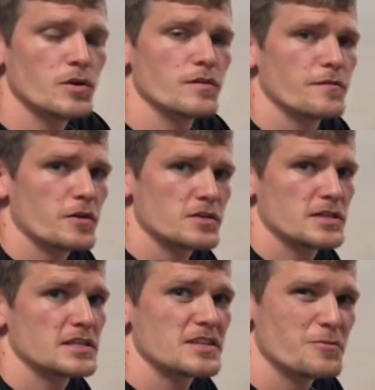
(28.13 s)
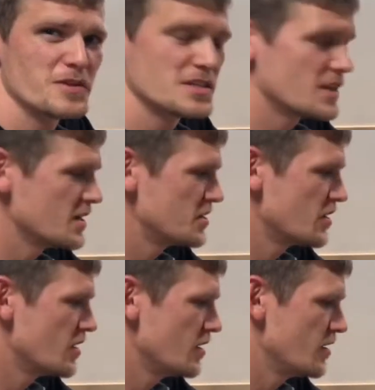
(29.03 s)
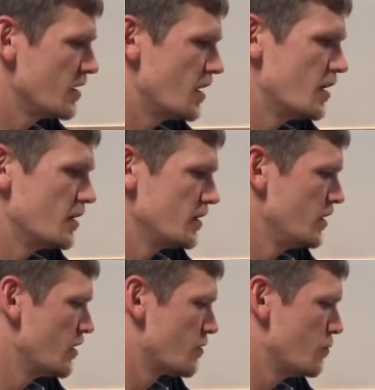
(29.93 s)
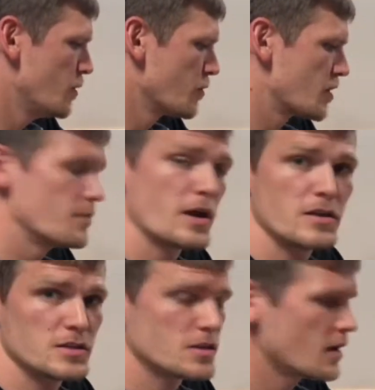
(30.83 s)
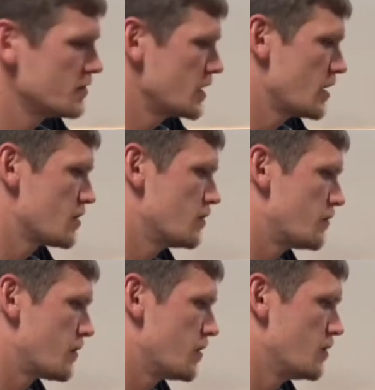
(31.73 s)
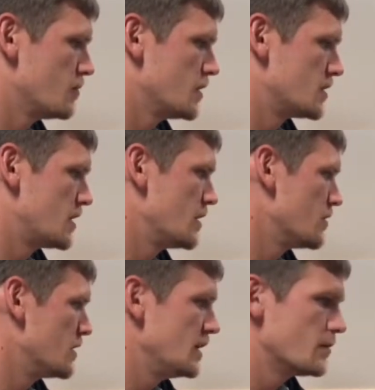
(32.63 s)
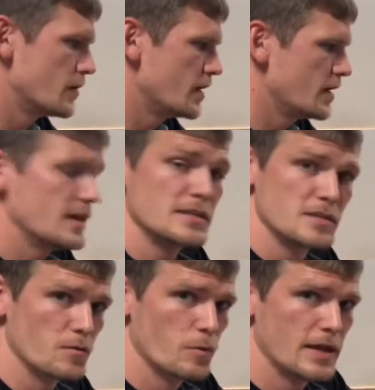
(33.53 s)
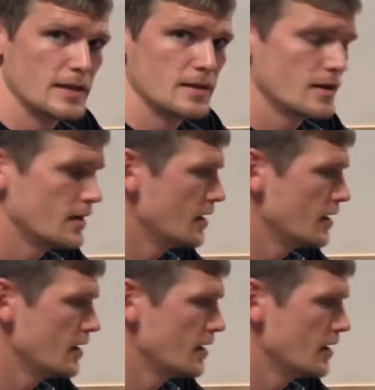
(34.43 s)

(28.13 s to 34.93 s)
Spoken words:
one of the first things I want to touch on, when we're comparing the Soft Shackle from a standard D-ring is the weight.